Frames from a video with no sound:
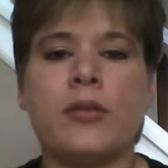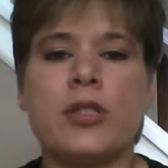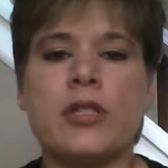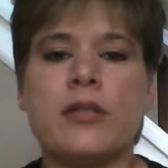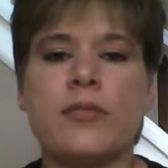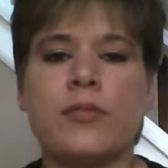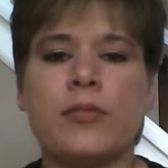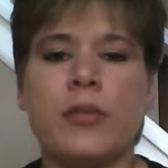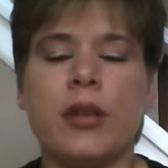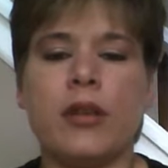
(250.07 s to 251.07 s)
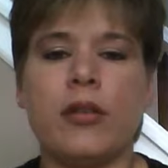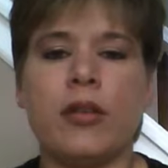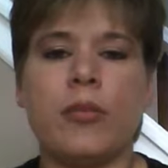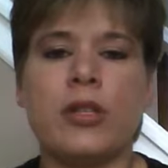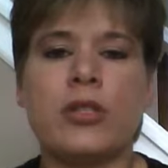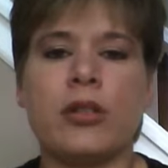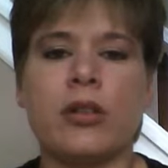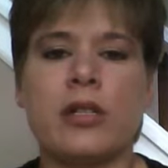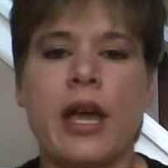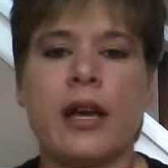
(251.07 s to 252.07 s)
just be
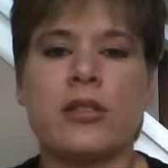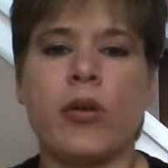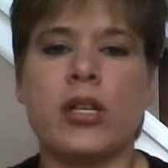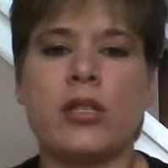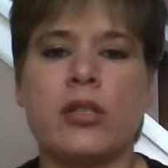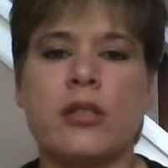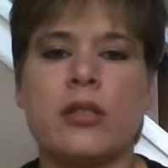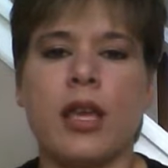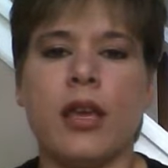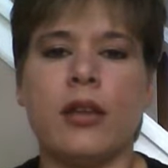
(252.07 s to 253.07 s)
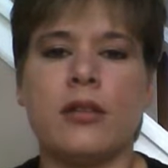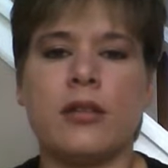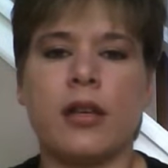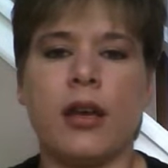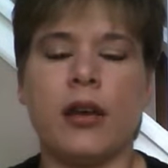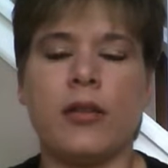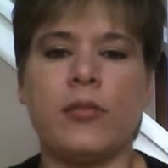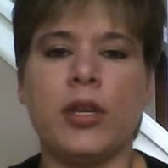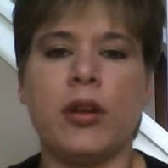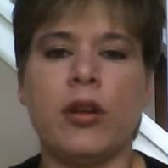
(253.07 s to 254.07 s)
sure to ask questions and
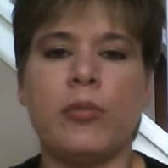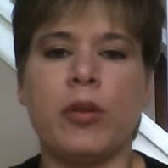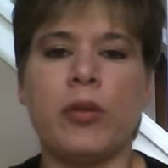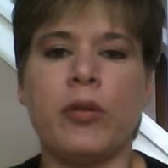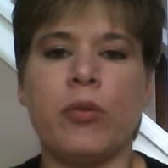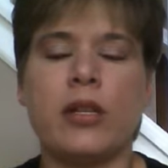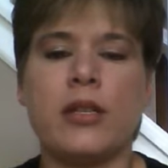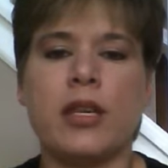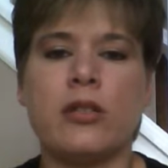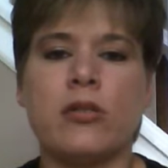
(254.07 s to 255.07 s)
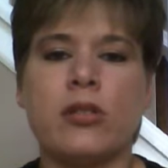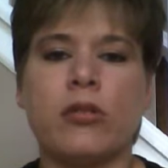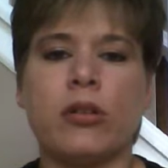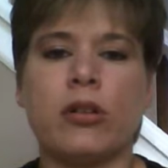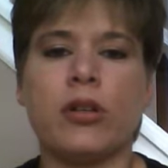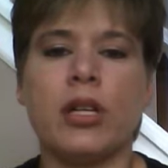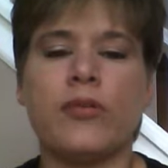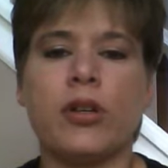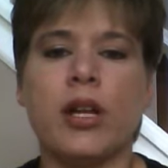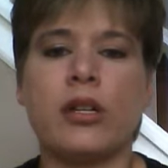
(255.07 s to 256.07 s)
implement what things you do learn. And
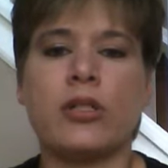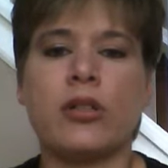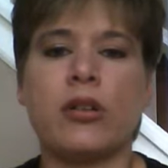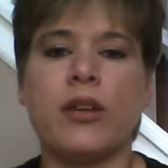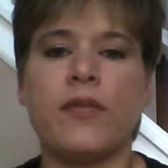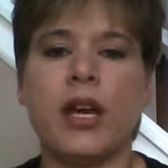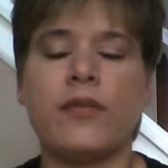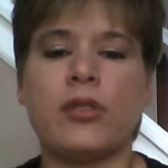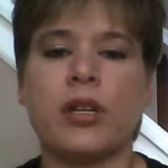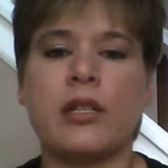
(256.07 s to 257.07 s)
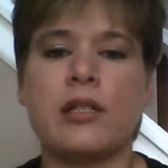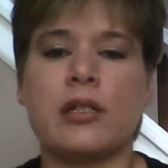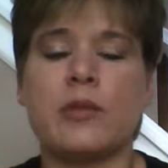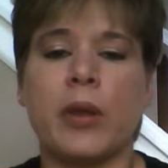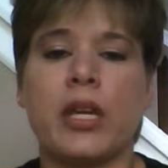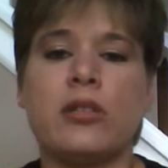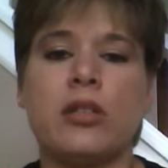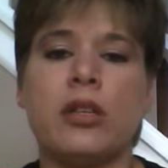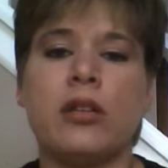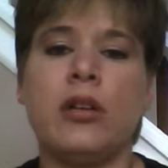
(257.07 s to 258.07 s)
if you're not sure, even after it gets explained
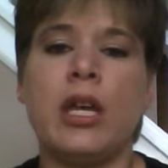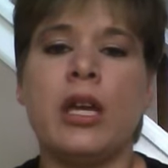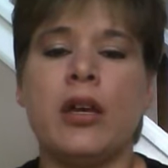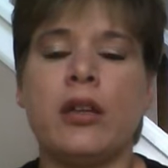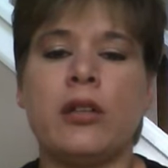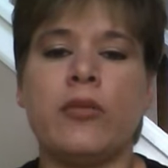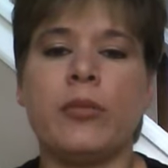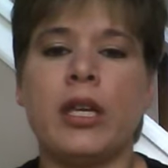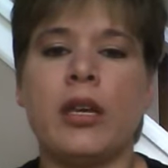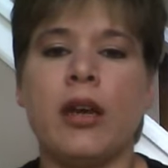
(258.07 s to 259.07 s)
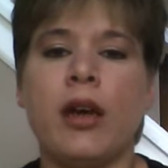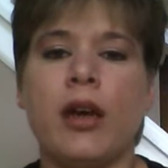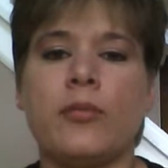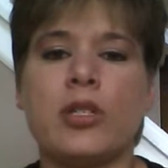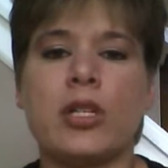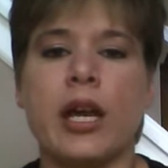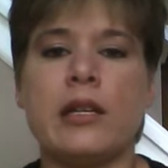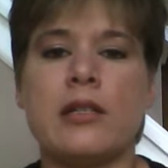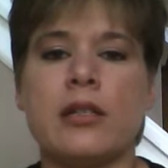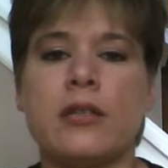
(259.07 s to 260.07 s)
to you, don't be
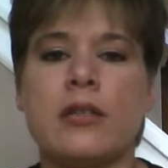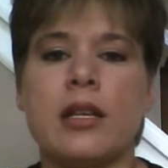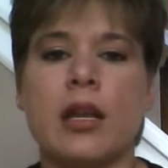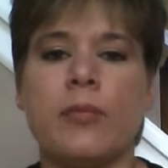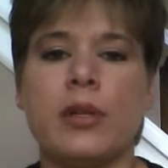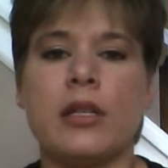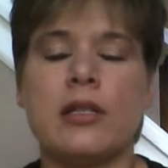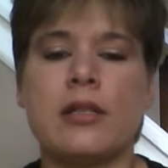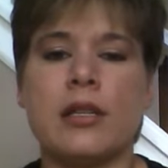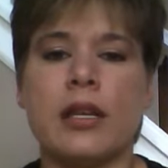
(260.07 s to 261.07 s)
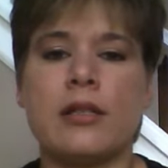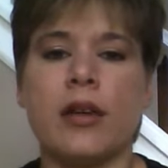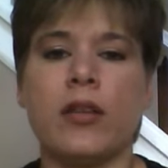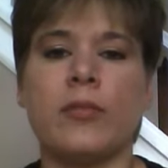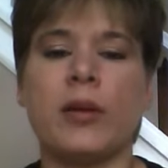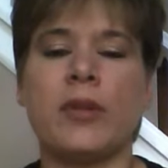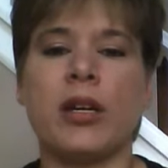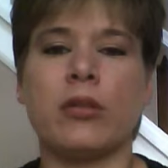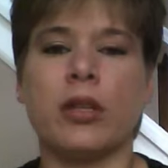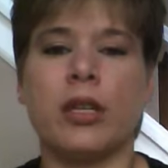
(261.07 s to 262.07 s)
shy to sit up and tell them, I'm
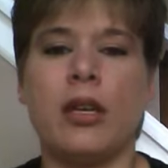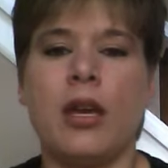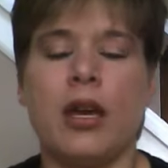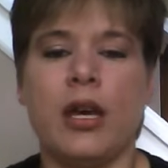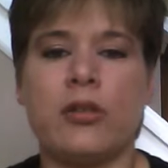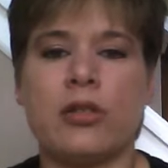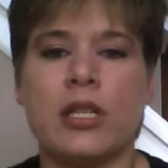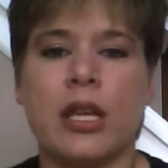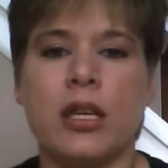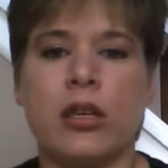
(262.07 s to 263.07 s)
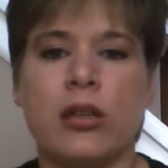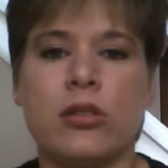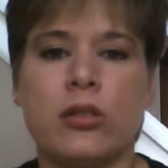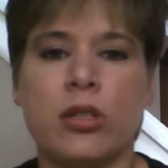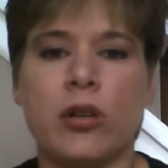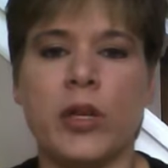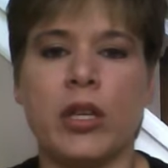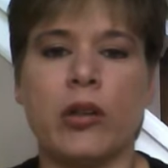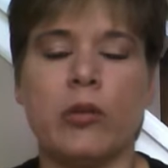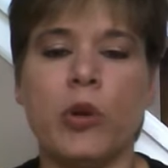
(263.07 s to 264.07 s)
not really understanding, could you show me a
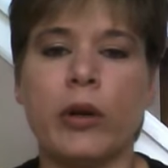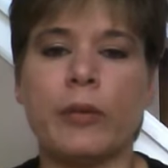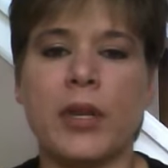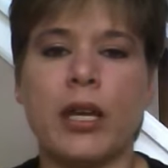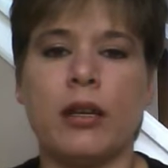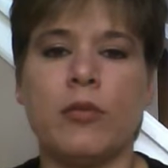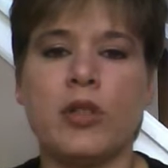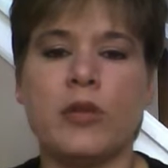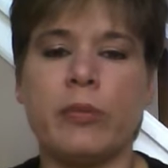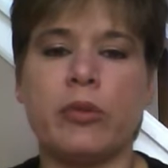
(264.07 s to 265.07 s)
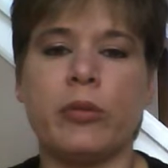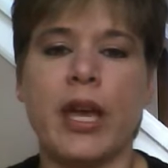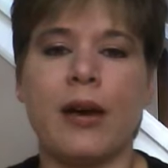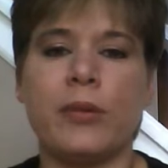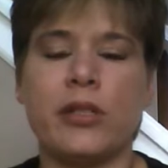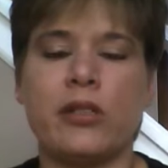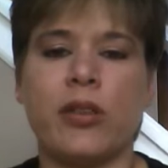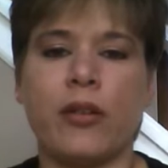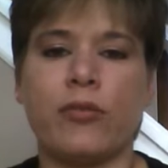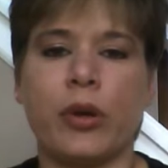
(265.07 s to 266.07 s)
little more? And most people will be happy to do
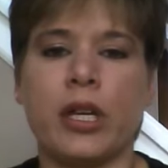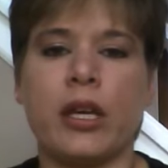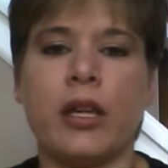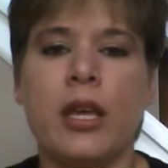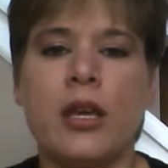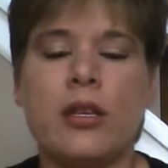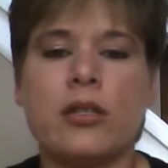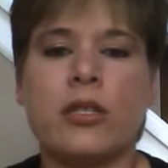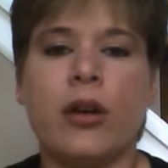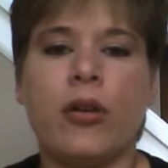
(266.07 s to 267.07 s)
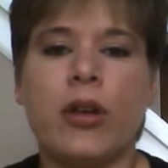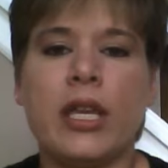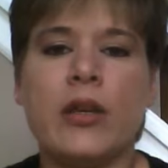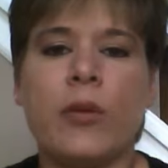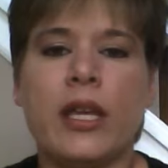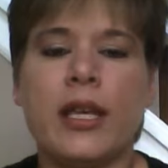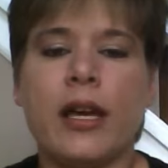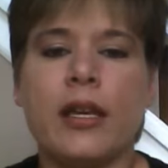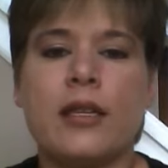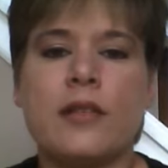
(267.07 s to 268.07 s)
that for you. So anyway,
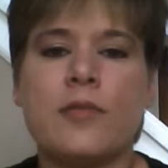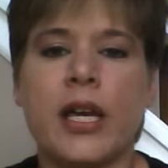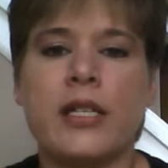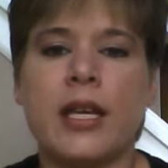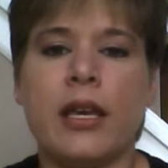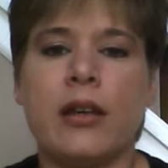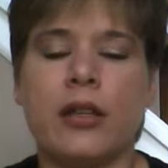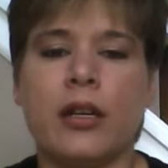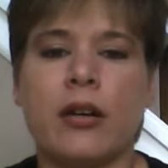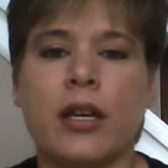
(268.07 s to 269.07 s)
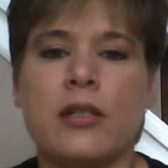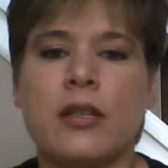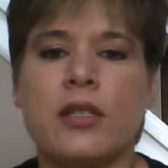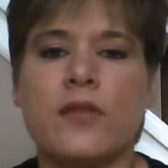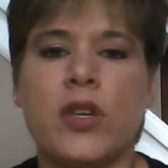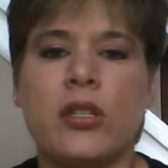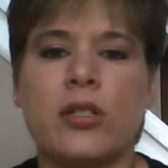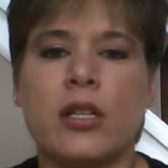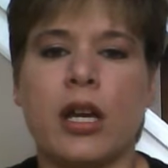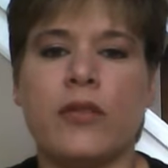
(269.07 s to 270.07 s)
that is my take on the RSS feed,
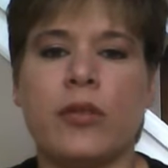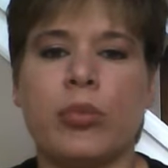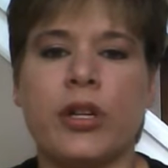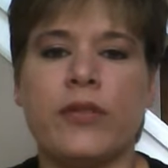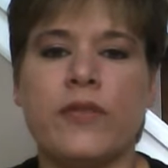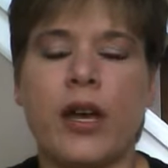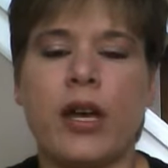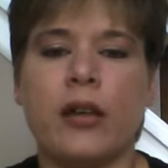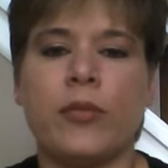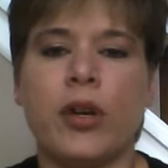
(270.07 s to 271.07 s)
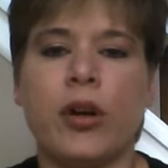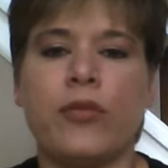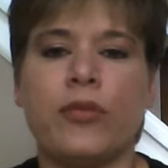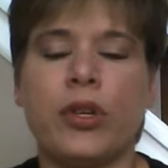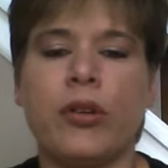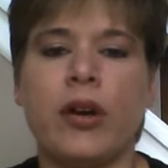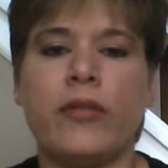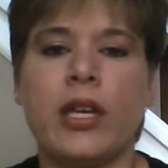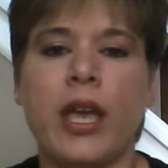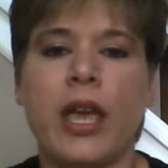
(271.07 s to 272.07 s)
just kind of a brief overview of
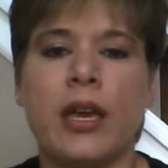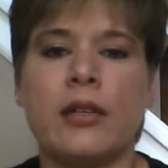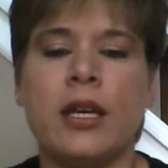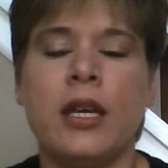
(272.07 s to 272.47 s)
it, and